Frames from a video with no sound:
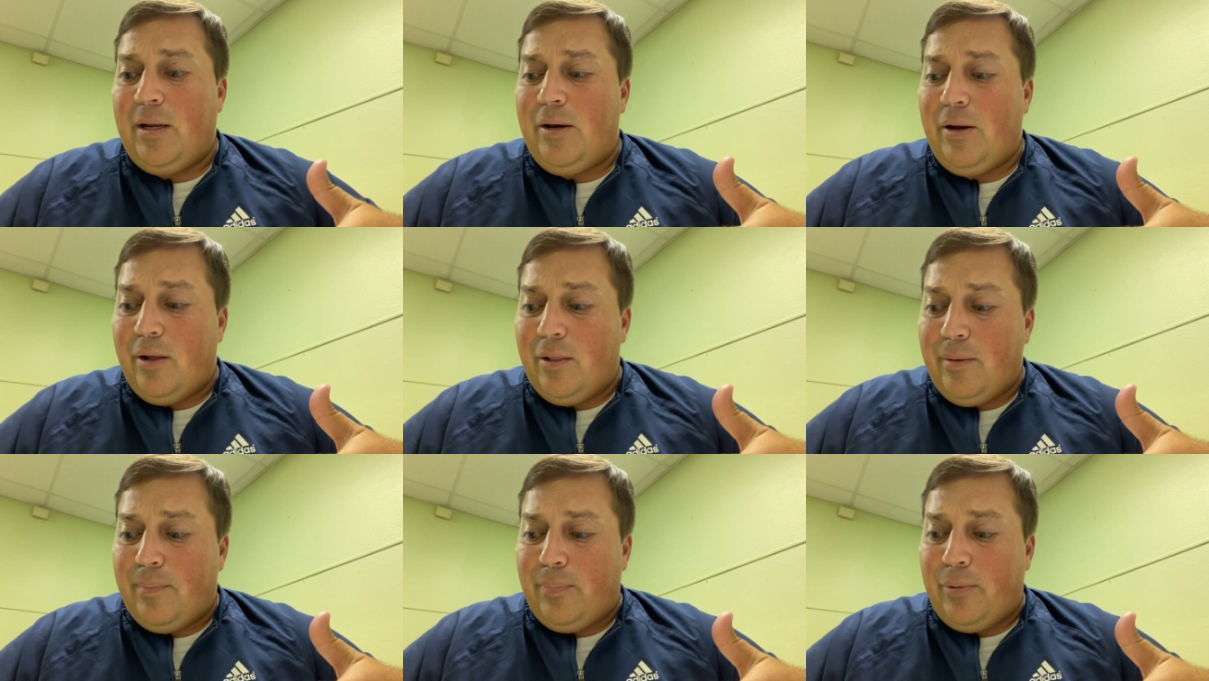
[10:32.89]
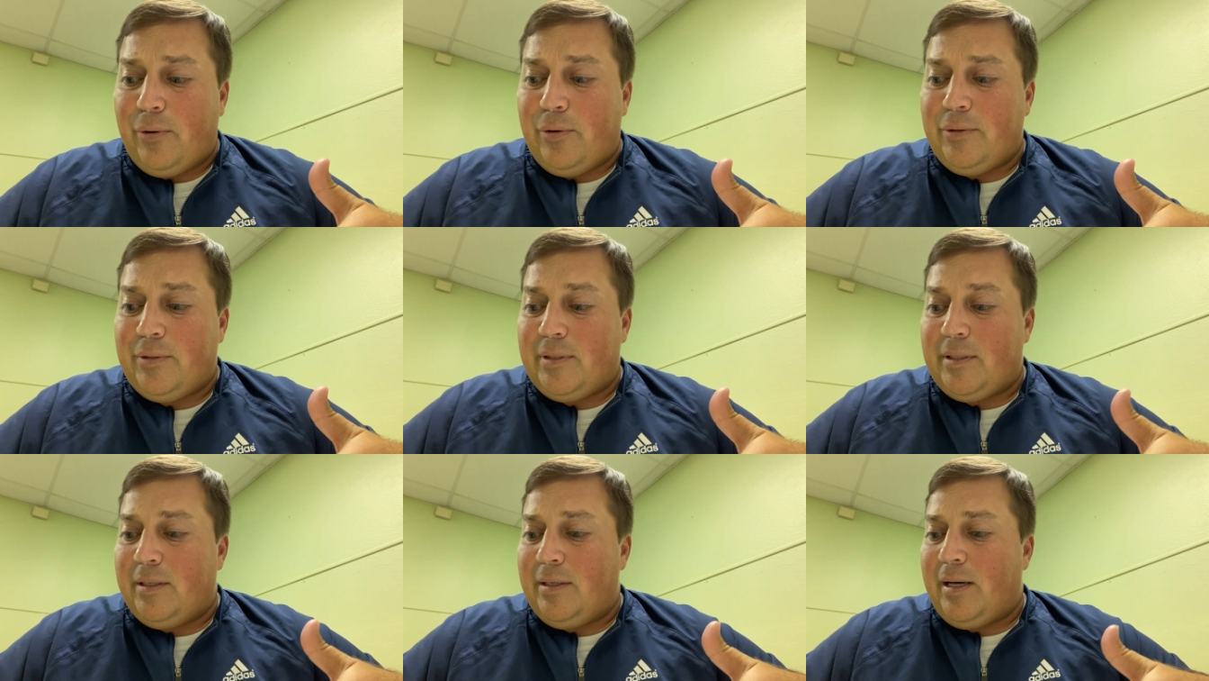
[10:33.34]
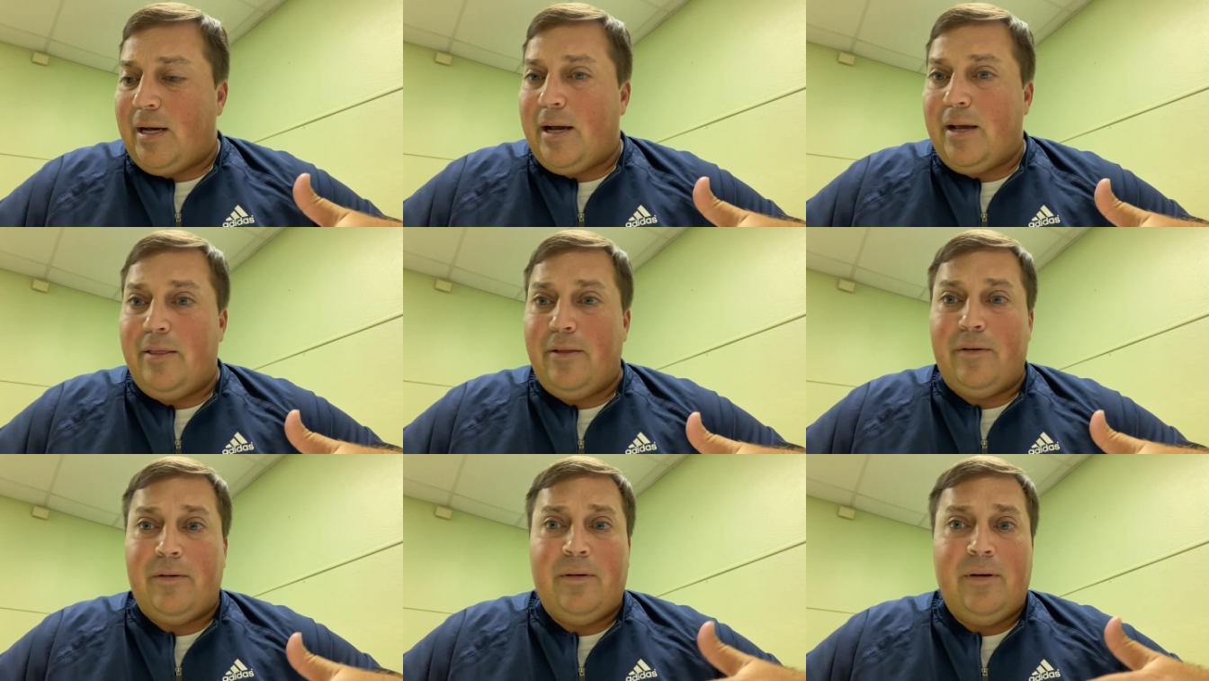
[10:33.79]
another person,
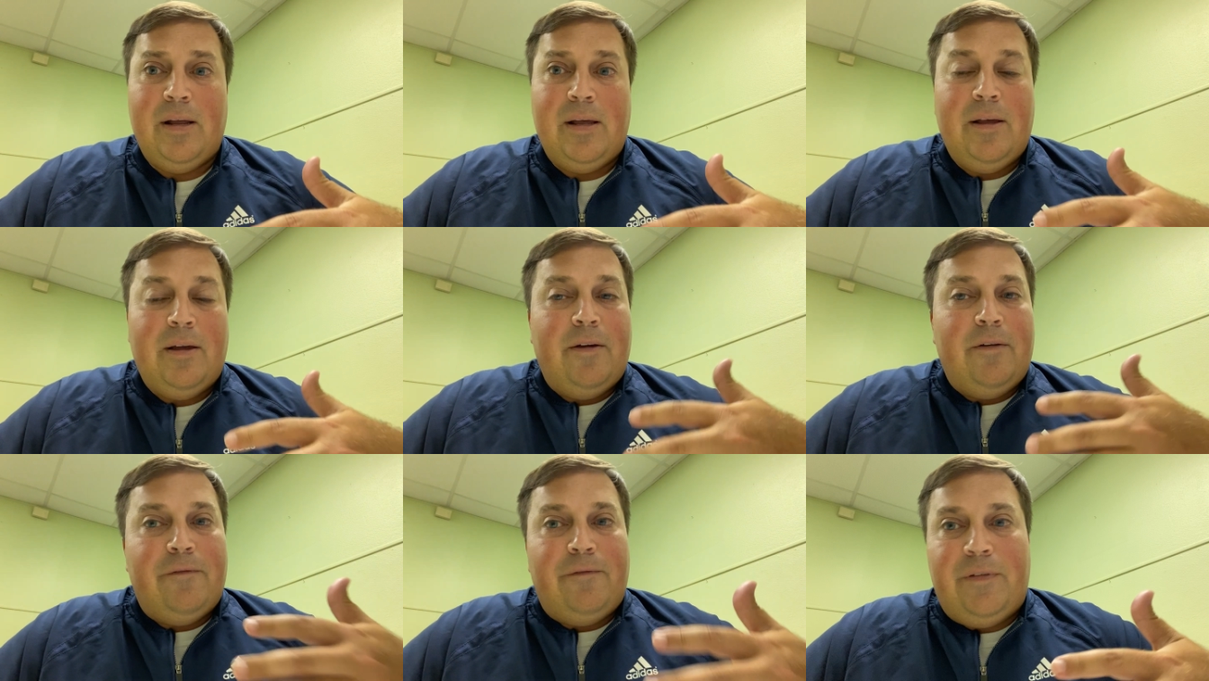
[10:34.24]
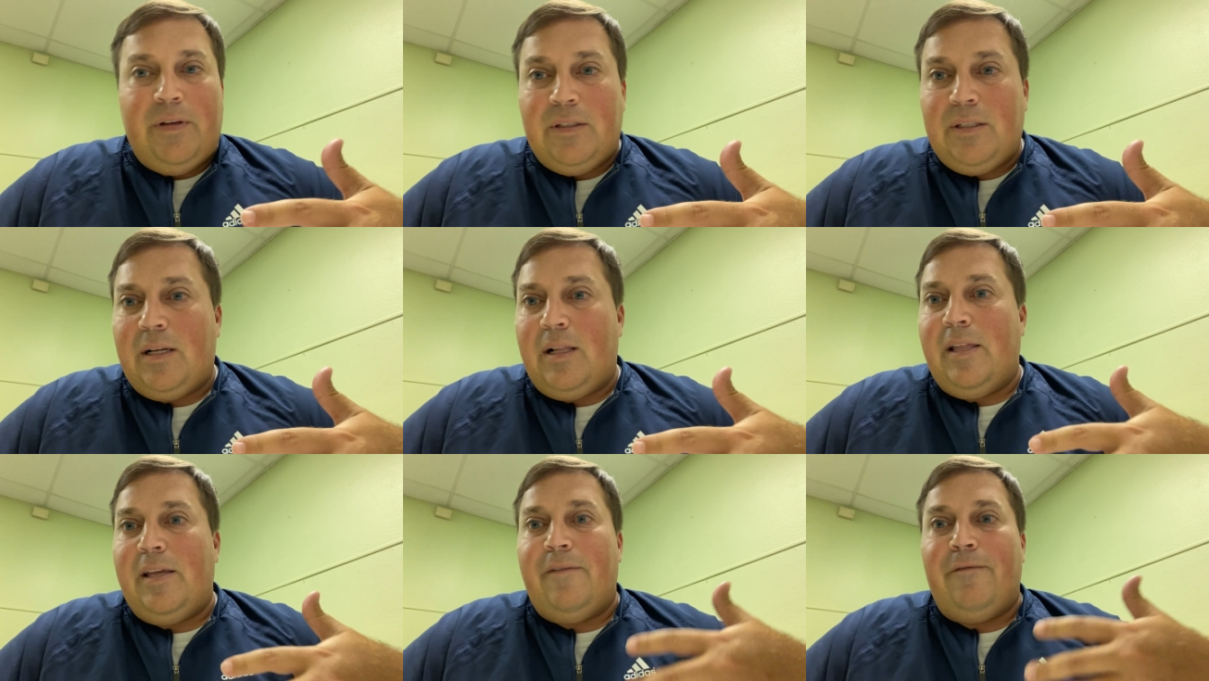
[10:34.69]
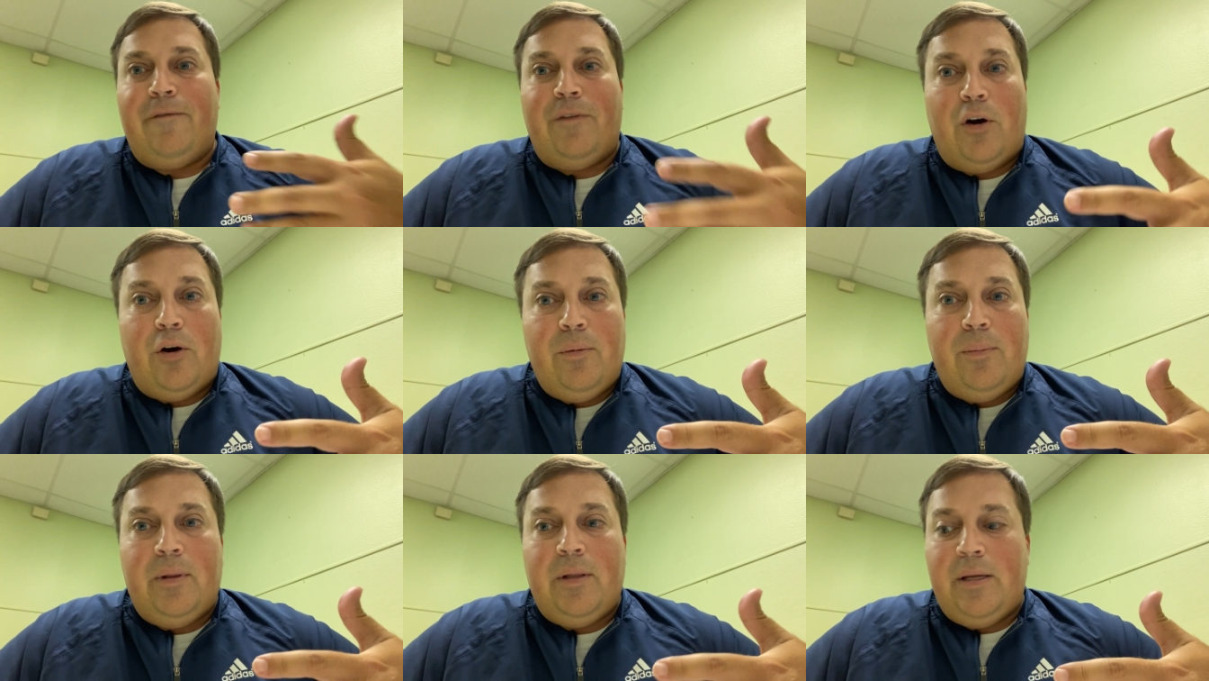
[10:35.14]
either physically,
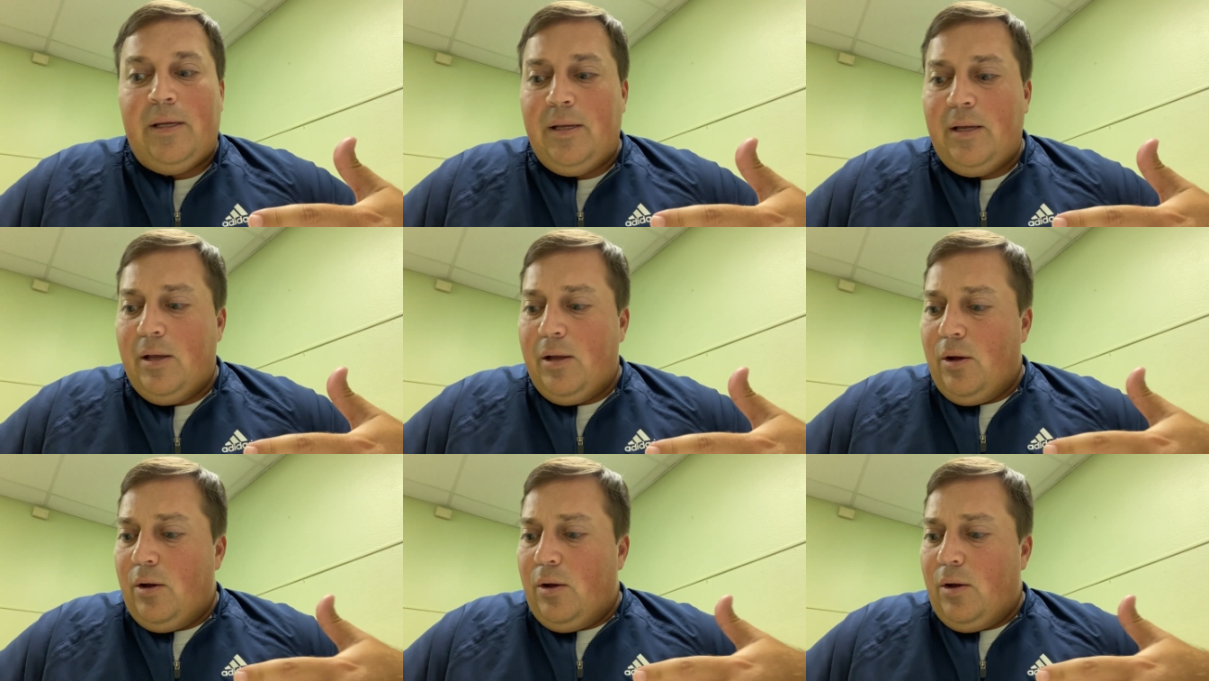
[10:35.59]
verbally,